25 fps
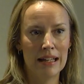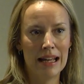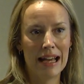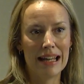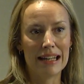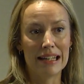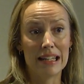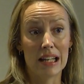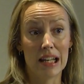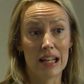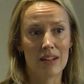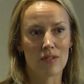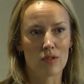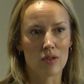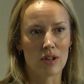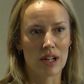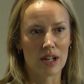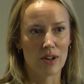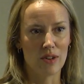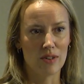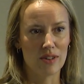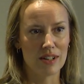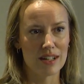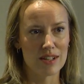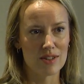and
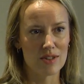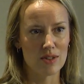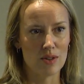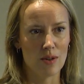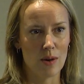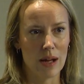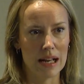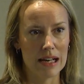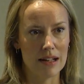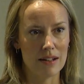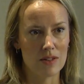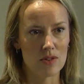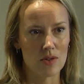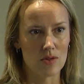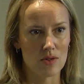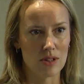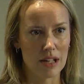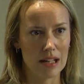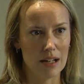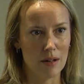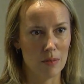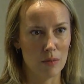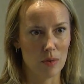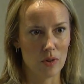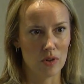delivering on these UN
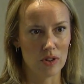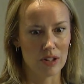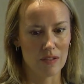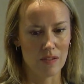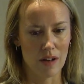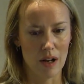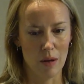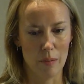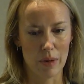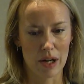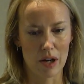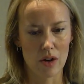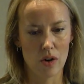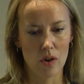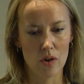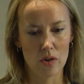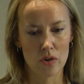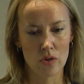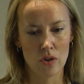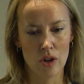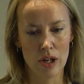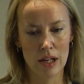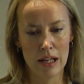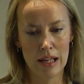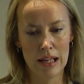Sustainable Development
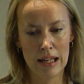Goals.